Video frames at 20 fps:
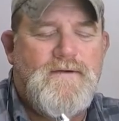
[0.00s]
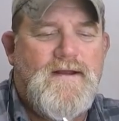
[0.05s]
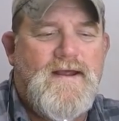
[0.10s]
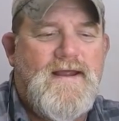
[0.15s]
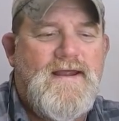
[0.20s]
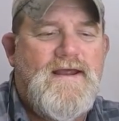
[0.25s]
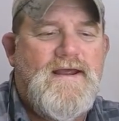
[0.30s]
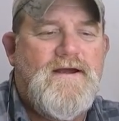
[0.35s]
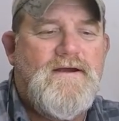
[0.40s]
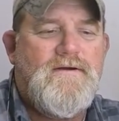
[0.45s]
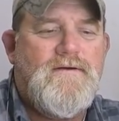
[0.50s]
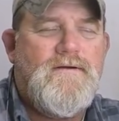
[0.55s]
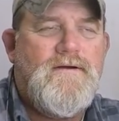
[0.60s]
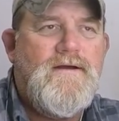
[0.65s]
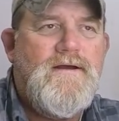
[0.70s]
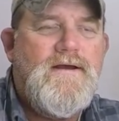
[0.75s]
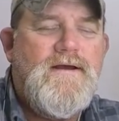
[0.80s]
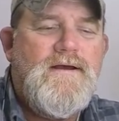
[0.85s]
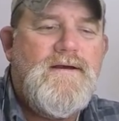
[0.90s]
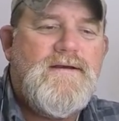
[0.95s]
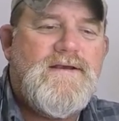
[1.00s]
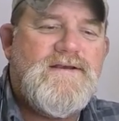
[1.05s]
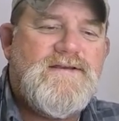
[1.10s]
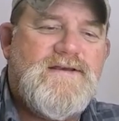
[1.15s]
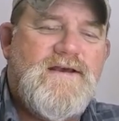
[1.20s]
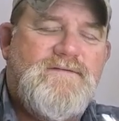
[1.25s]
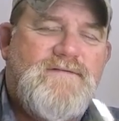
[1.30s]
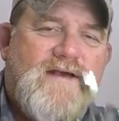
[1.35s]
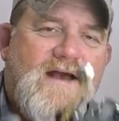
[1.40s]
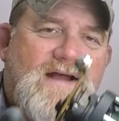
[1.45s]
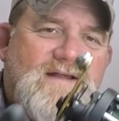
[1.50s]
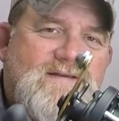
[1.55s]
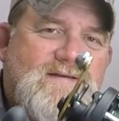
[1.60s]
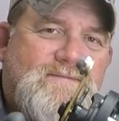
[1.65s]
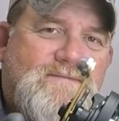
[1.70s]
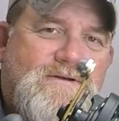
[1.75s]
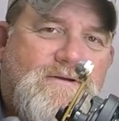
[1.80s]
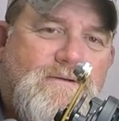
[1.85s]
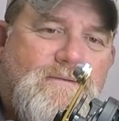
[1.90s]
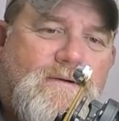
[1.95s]
one right here because I've got
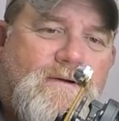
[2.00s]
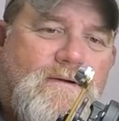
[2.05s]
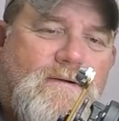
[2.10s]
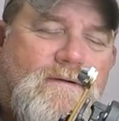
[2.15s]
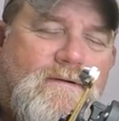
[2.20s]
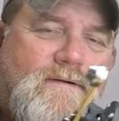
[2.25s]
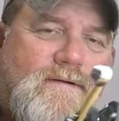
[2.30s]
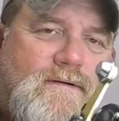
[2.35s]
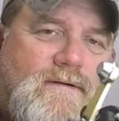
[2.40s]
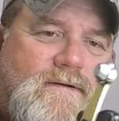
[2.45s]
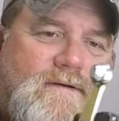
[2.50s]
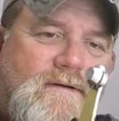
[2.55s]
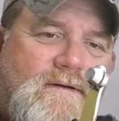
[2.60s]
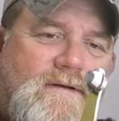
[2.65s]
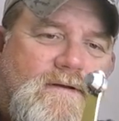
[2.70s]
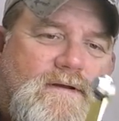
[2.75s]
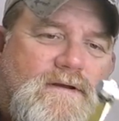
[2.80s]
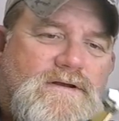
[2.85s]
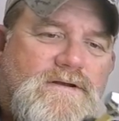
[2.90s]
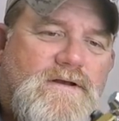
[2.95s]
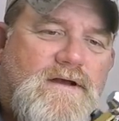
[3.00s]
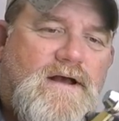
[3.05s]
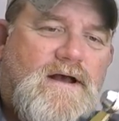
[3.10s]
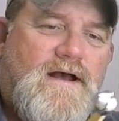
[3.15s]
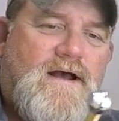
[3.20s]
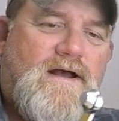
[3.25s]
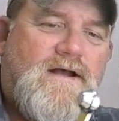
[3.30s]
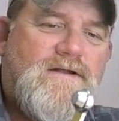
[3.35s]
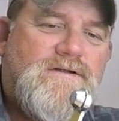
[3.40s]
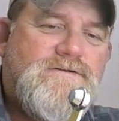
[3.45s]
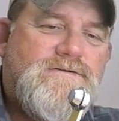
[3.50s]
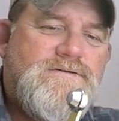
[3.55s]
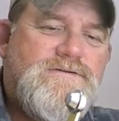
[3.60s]
some newer uh,